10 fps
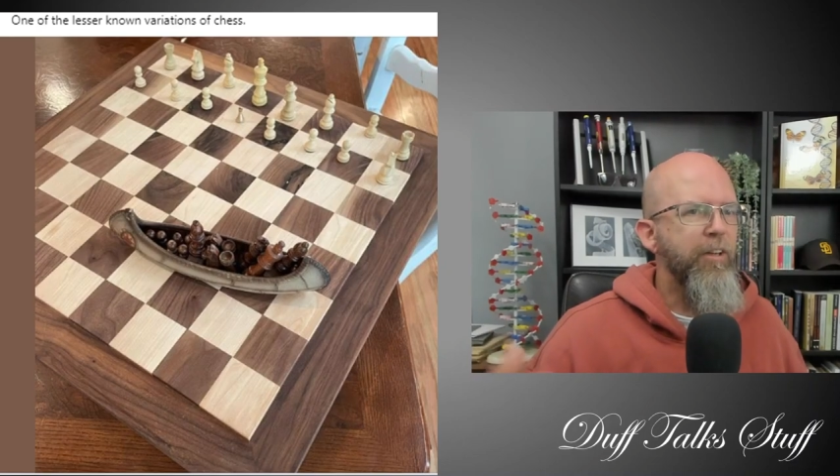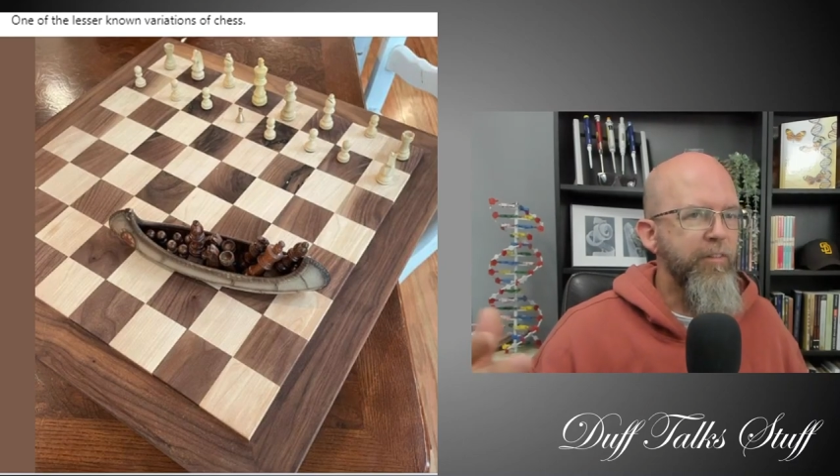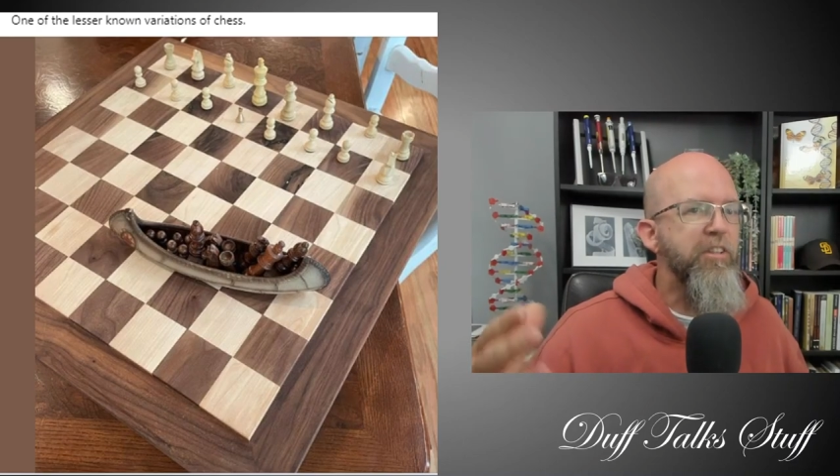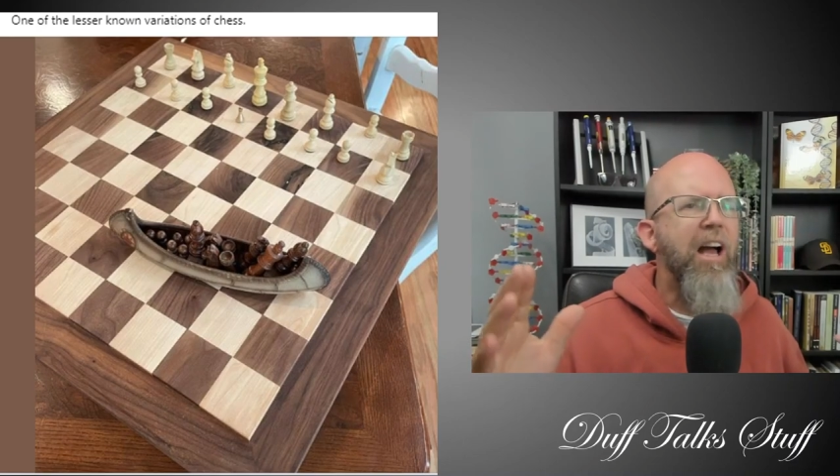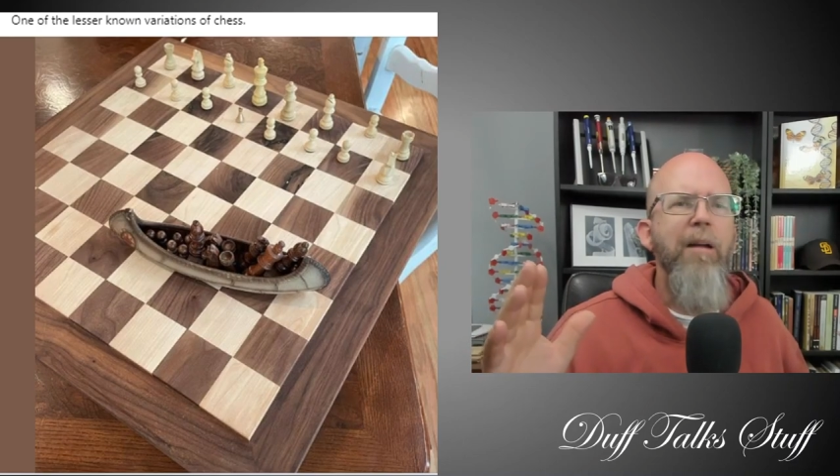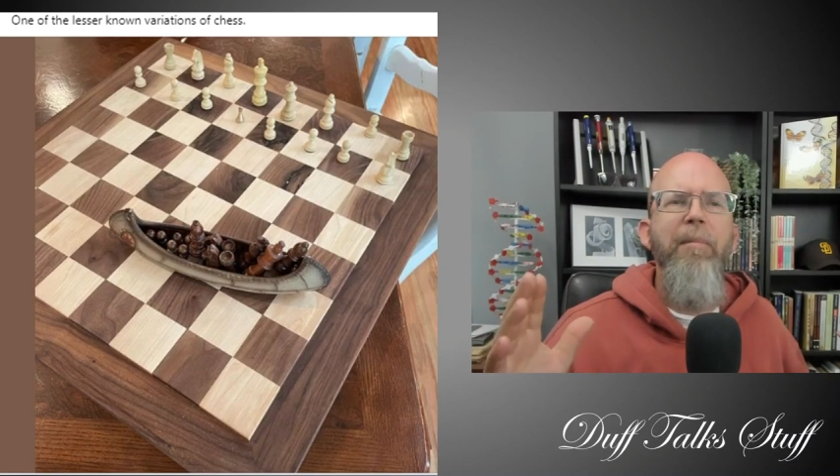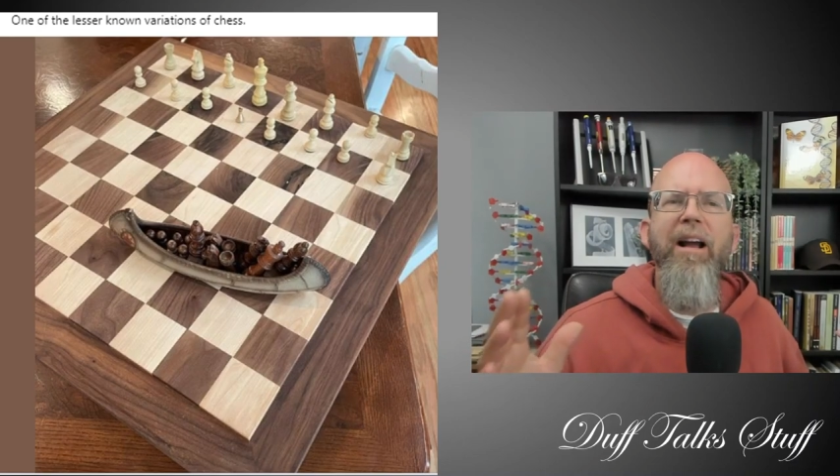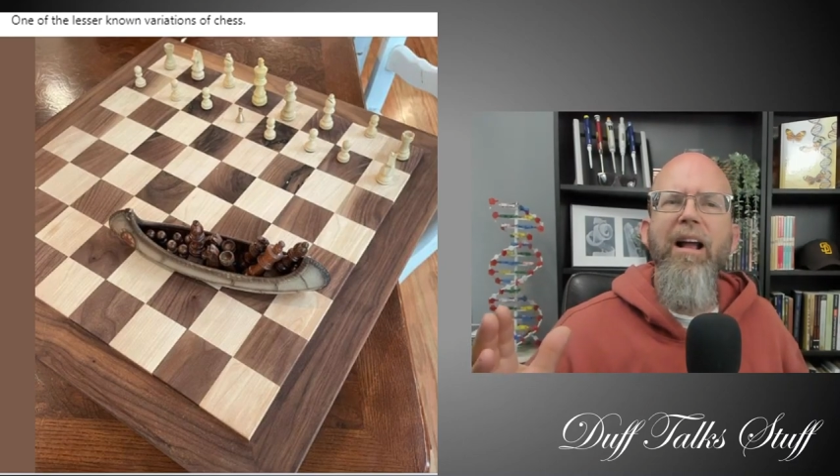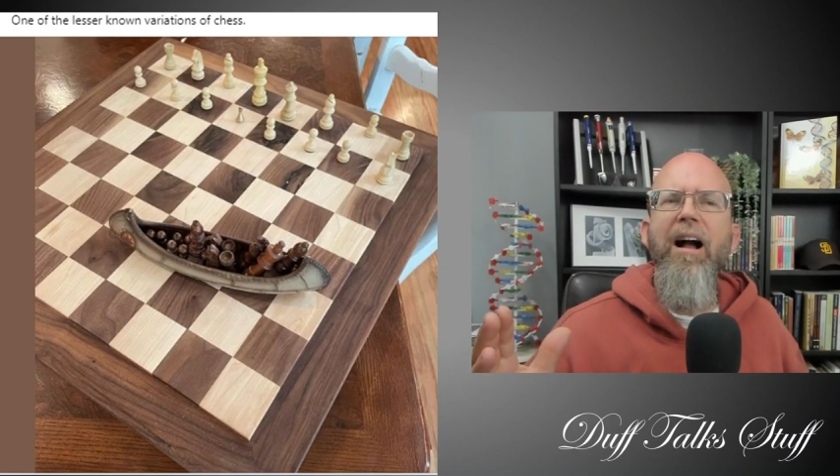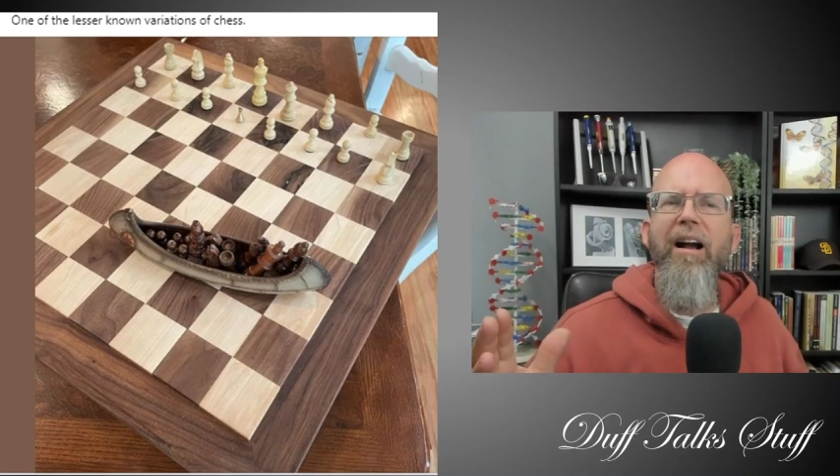you know, this caught
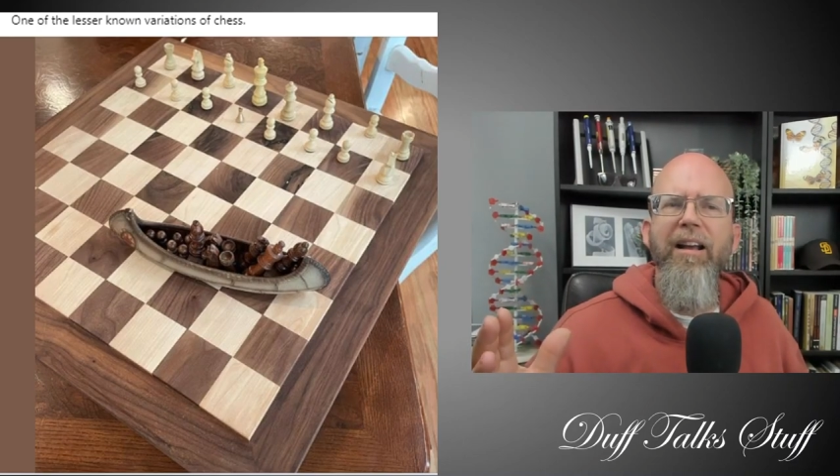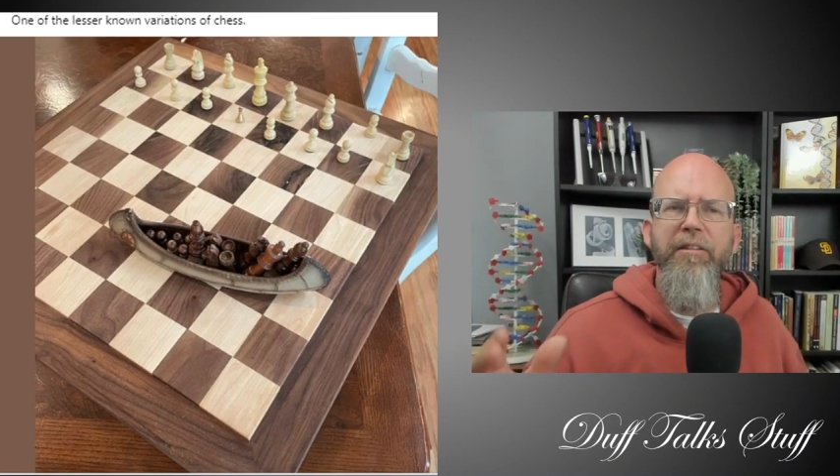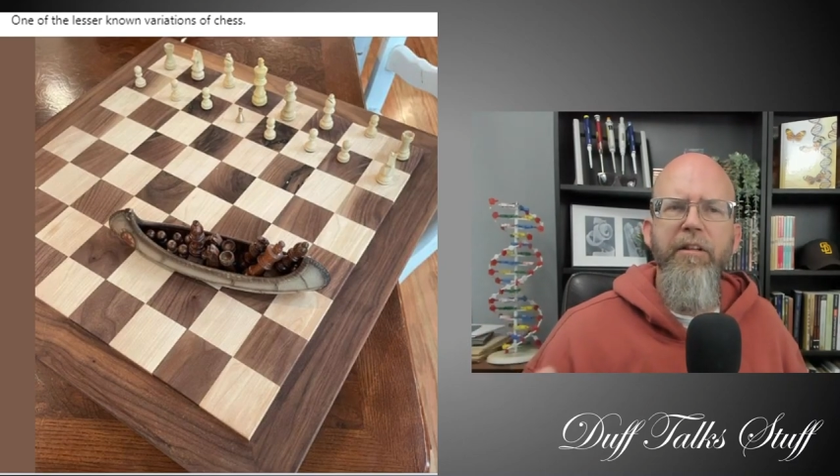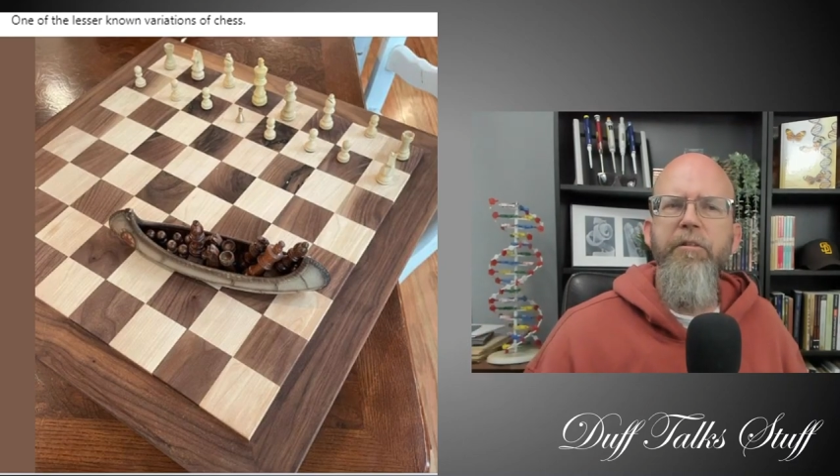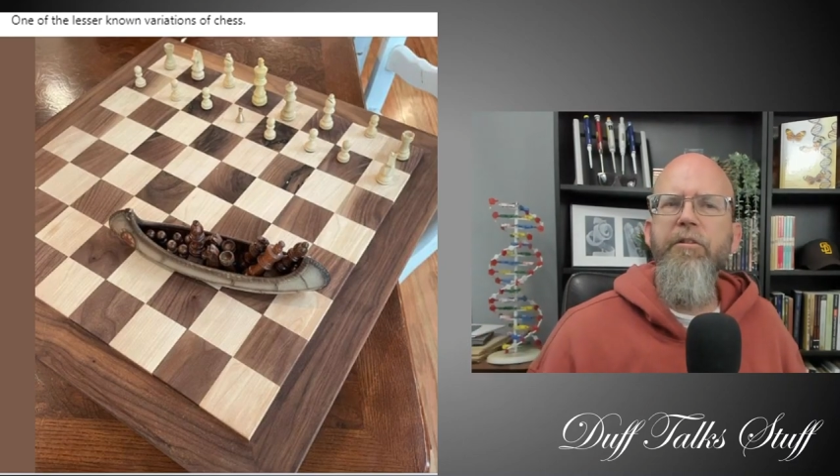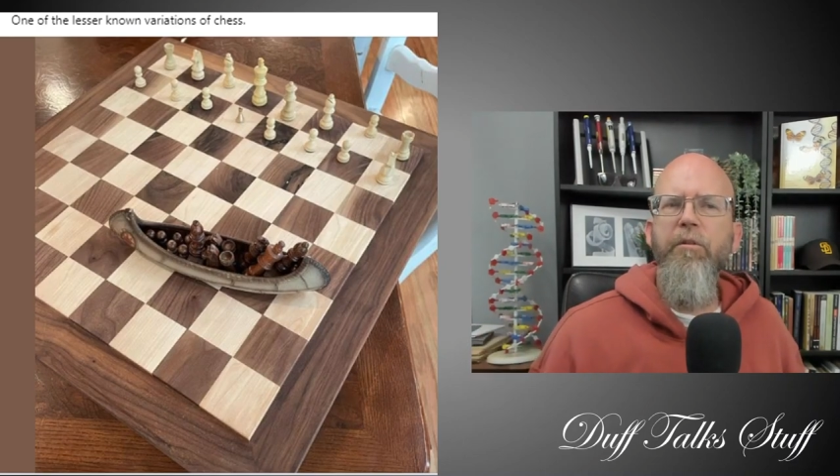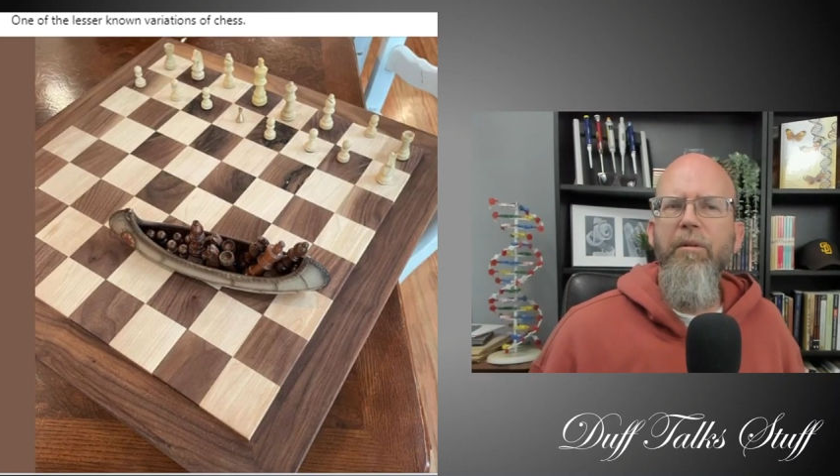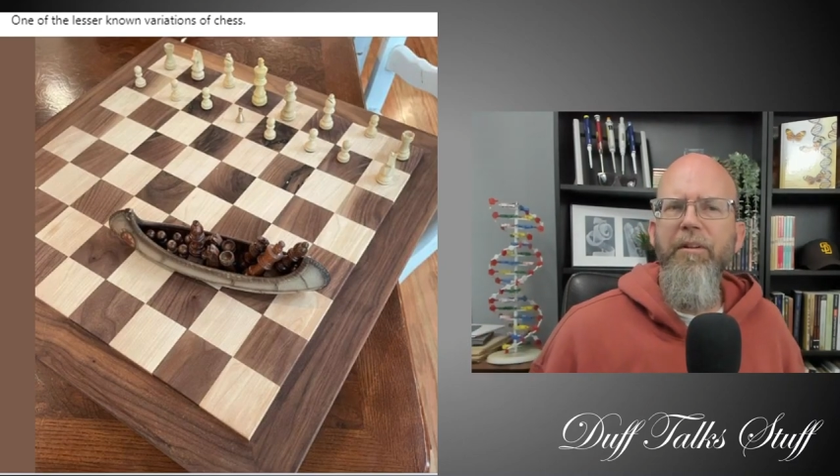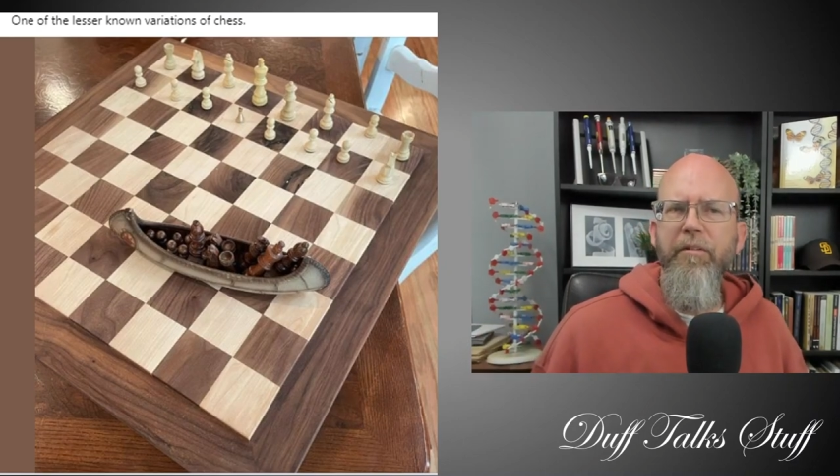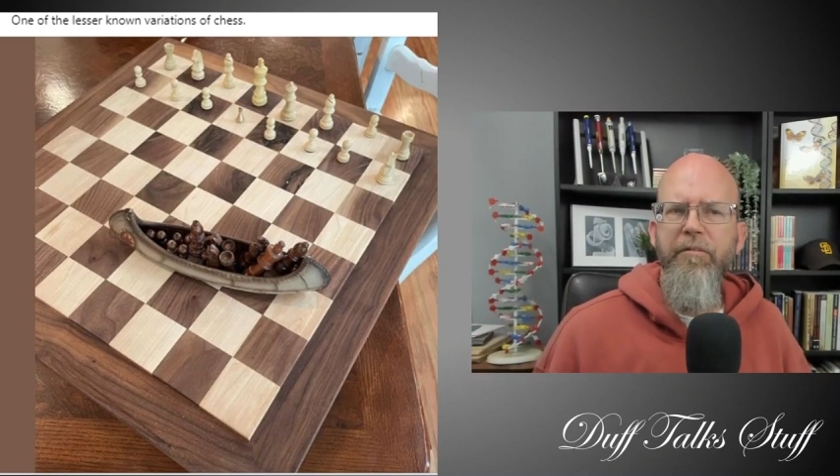my eye as I was scrolling